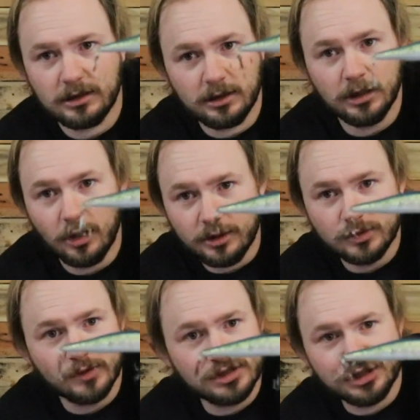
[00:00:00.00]
A lot of
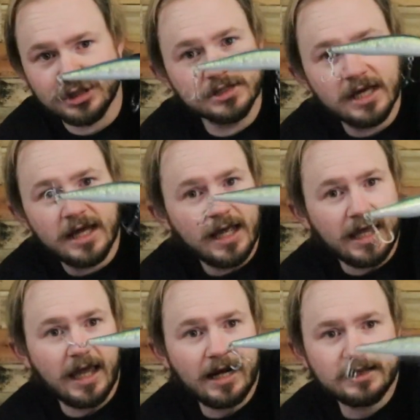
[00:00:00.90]
twitches,
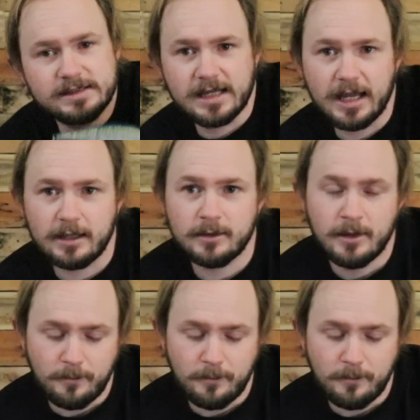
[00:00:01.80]
get it down,